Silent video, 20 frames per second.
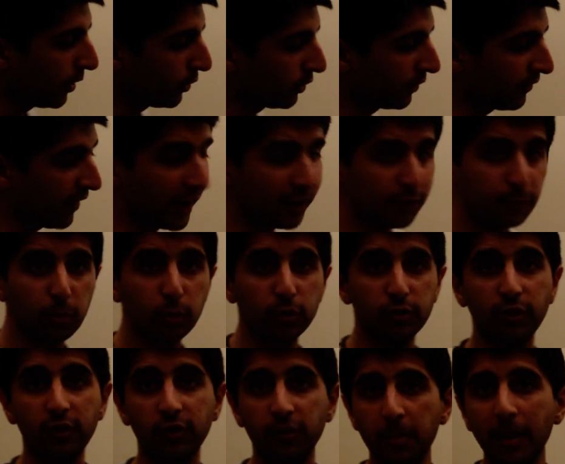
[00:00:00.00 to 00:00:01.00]
So if exports
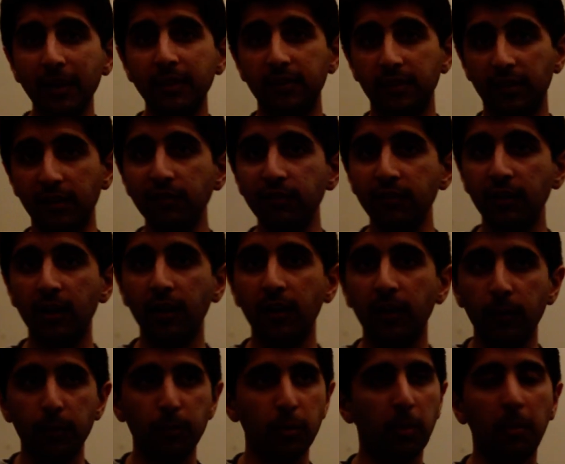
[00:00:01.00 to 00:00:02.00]
are expensive,
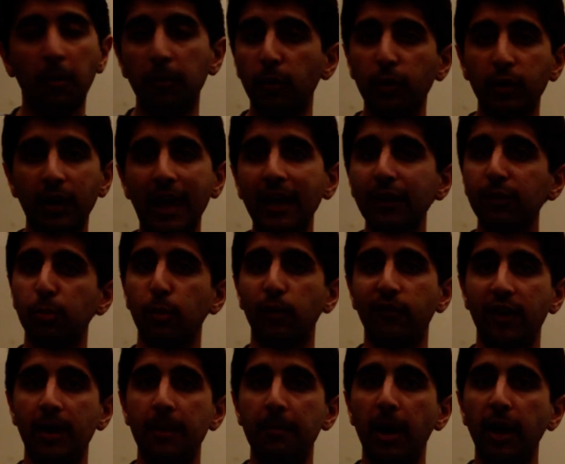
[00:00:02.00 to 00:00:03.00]
we're probably not going to export
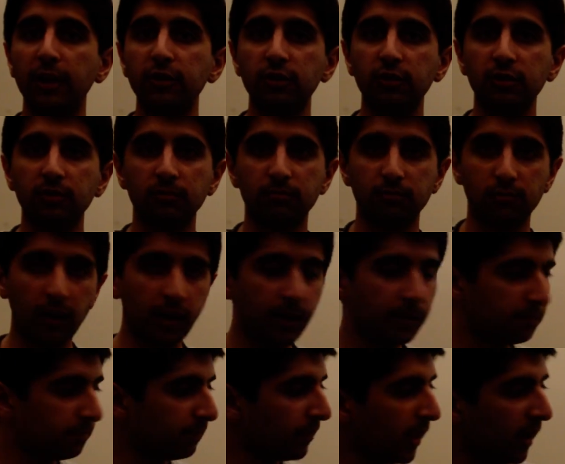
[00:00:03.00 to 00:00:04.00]
very much, right?
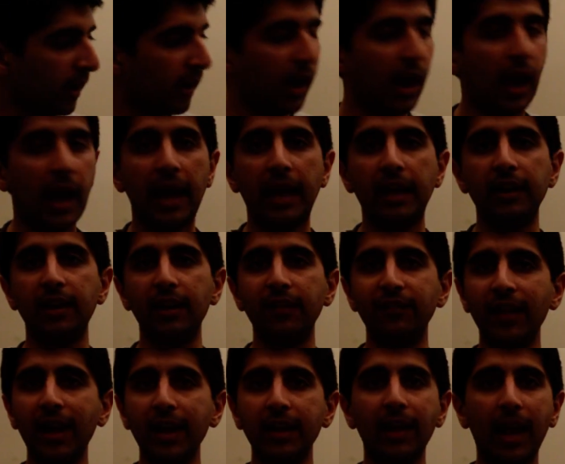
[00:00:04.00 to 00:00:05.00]
And if
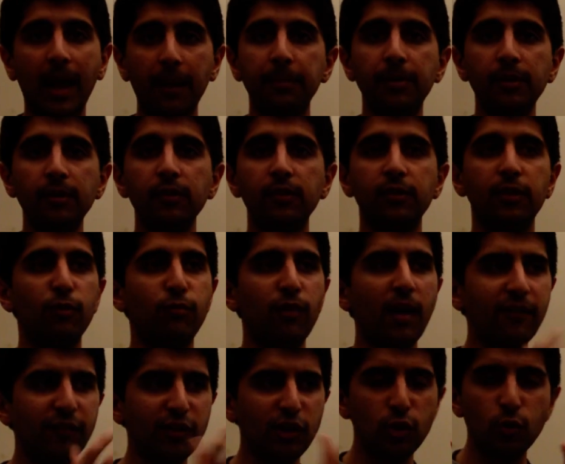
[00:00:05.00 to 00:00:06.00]
that happens, the
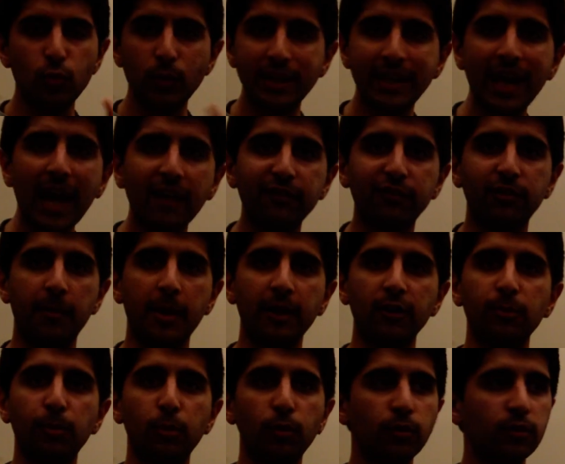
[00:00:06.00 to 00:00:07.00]
revenue we get from
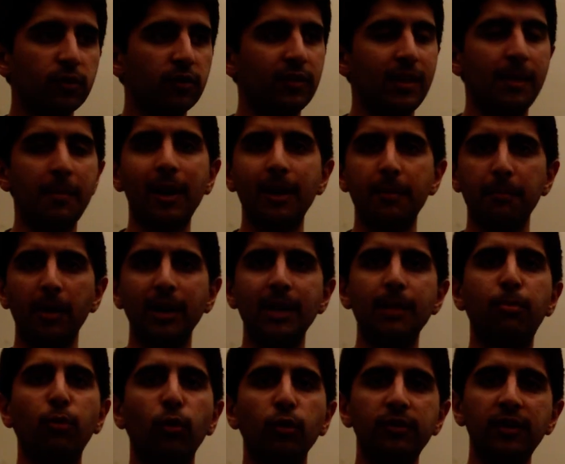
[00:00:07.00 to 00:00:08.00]
exports, the amount of money
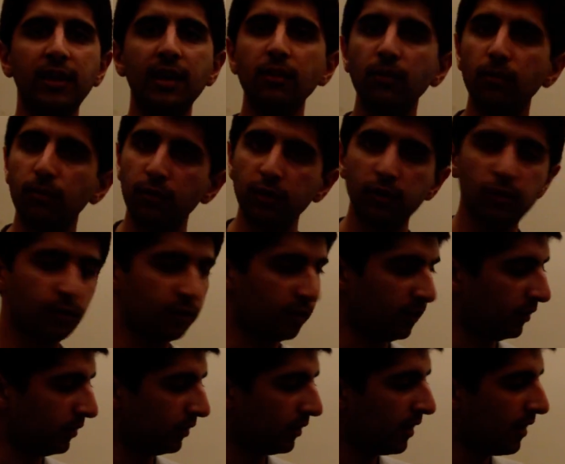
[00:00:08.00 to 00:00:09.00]
brought in,
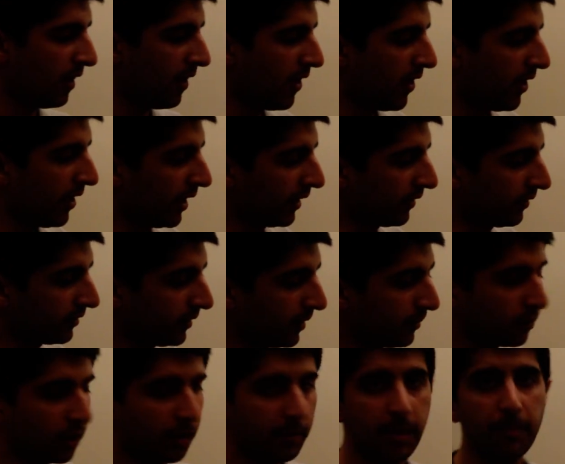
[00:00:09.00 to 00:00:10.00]
reduces. At the
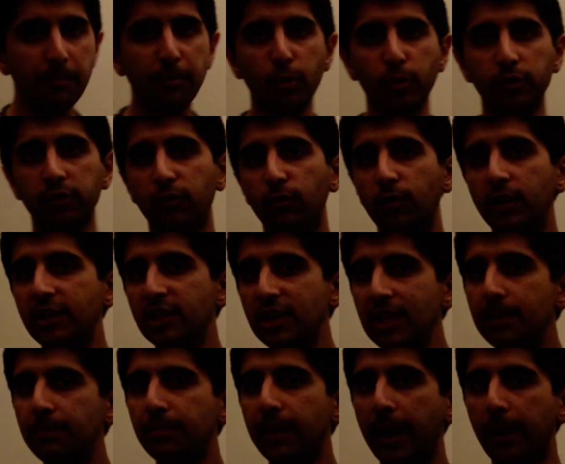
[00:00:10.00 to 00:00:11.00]
same time, imports are really
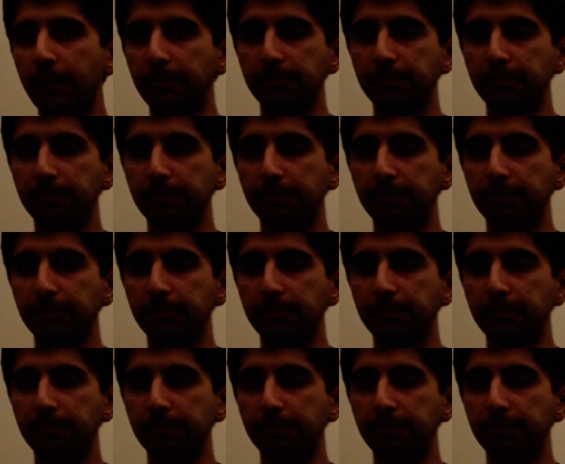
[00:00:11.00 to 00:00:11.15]
cheap now.